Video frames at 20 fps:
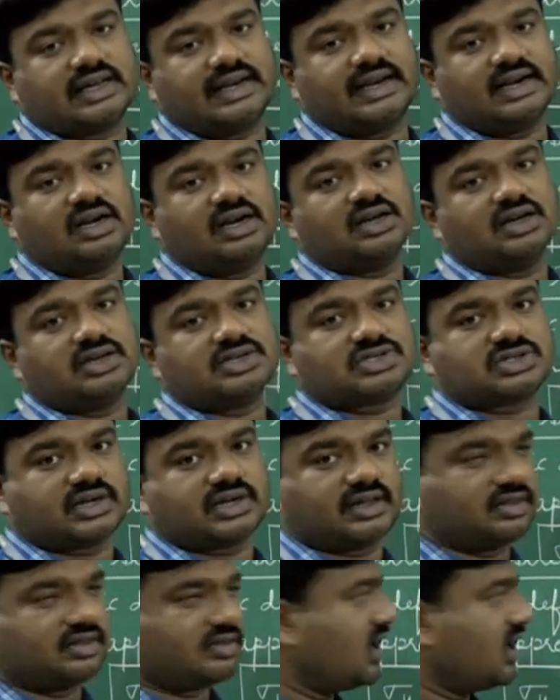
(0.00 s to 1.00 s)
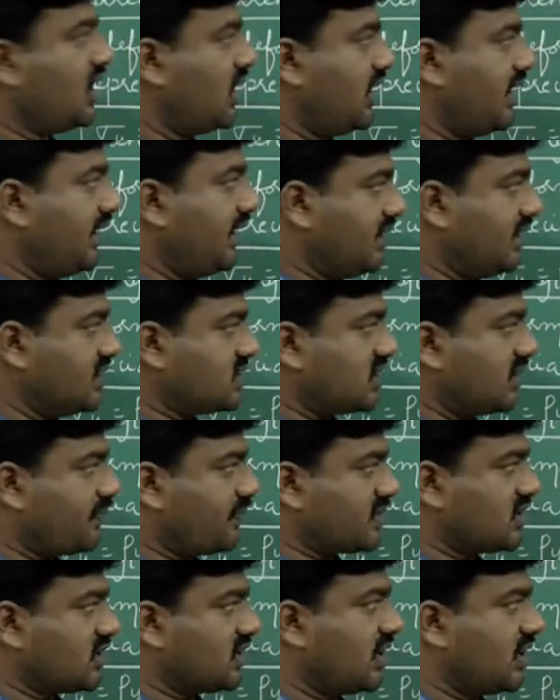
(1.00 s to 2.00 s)
yield strength. It is
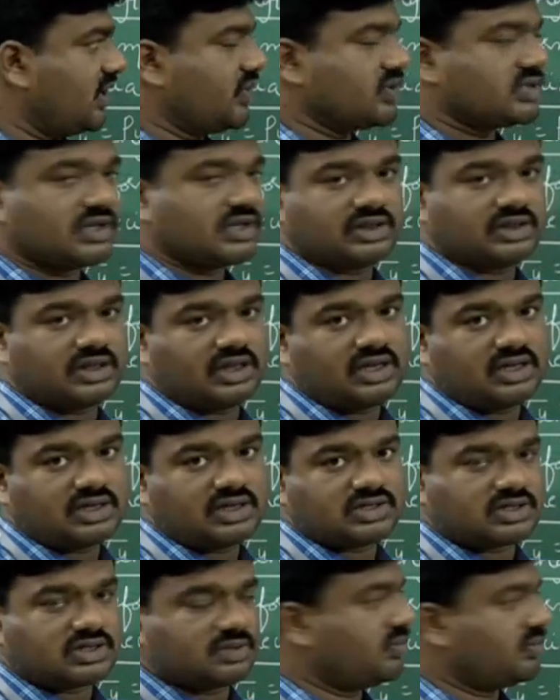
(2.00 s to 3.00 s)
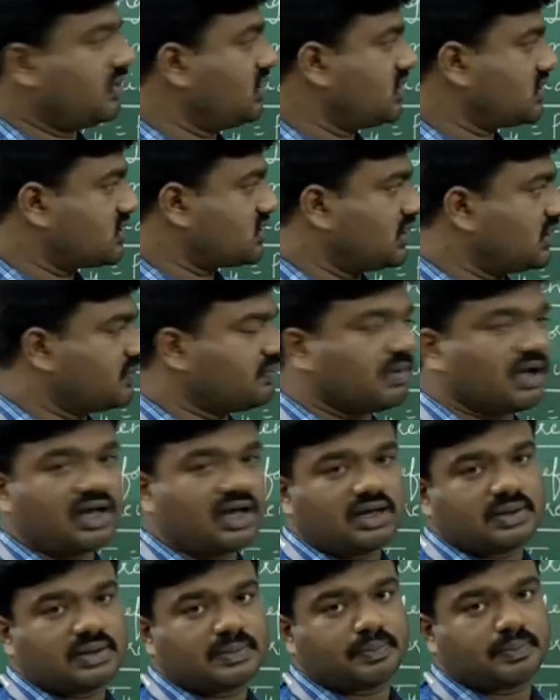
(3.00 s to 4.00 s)
represented using the symbol
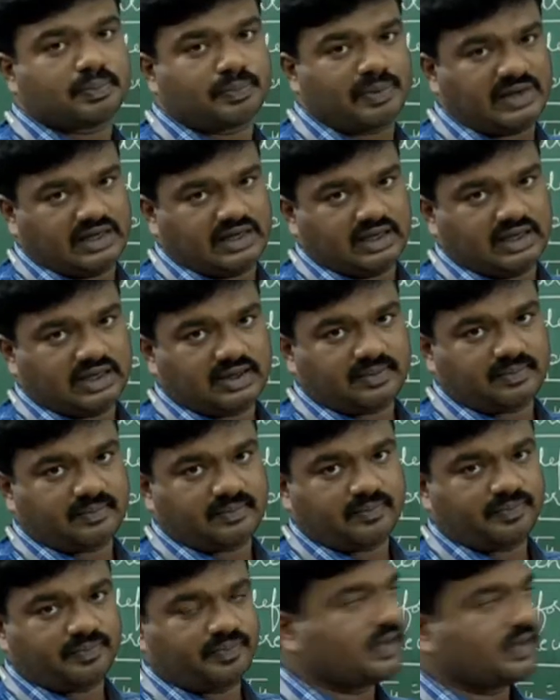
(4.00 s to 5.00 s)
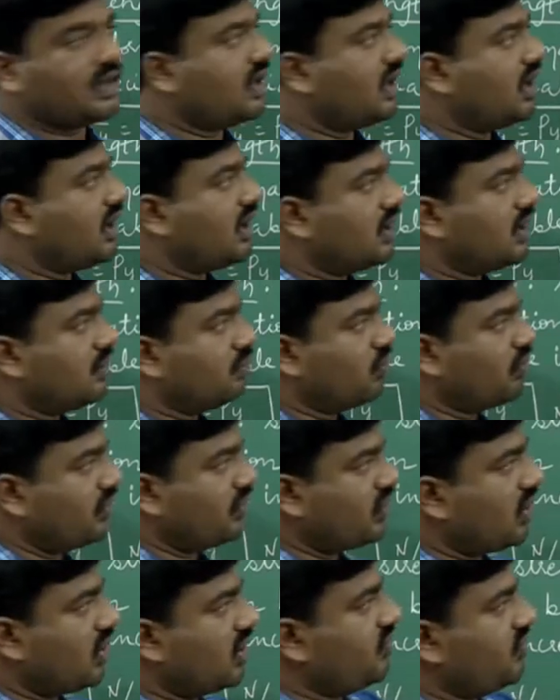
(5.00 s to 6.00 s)
sigma p.
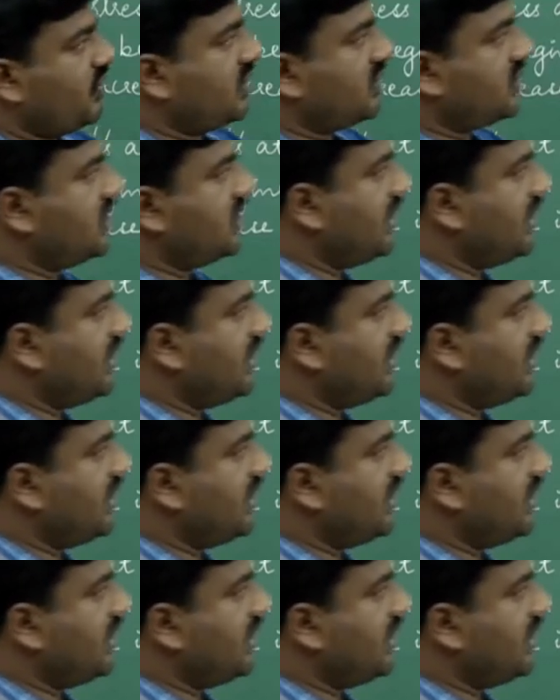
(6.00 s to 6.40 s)
Moving on with